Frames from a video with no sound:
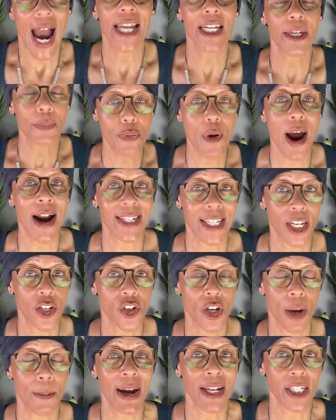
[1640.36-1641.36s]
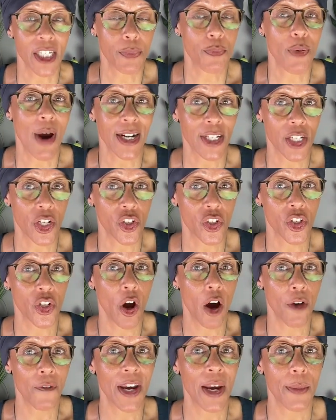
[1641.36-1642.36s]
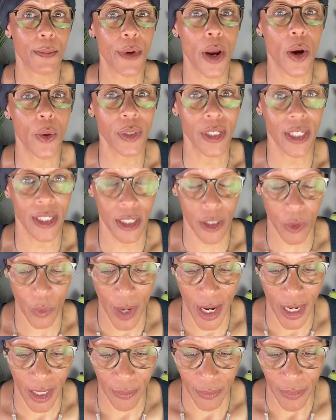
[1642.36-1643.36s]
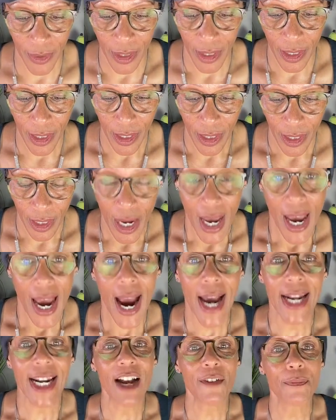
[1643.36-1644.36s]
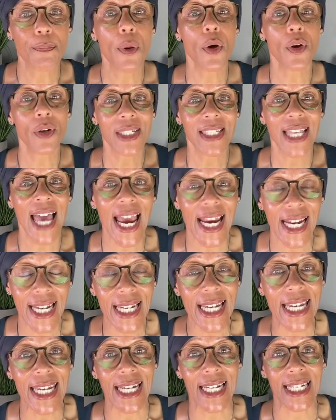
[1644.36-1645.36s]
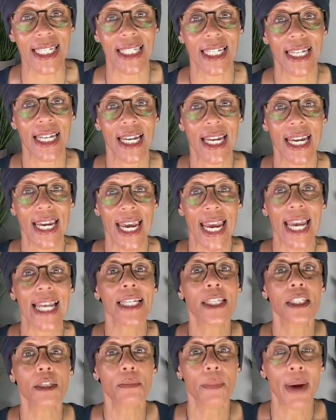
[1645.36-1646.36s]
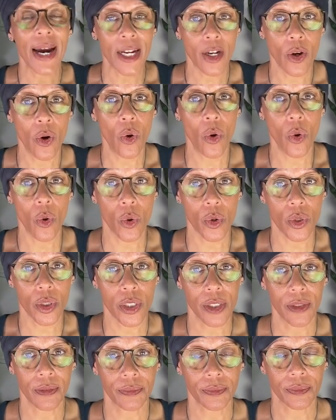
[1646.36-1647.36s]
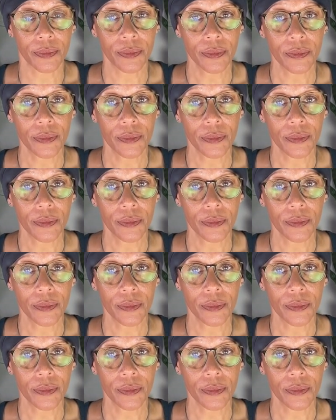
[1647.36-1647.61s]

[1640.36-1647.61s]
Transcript: and a master practitioner of hypnosis as well. And I've put techniques into my course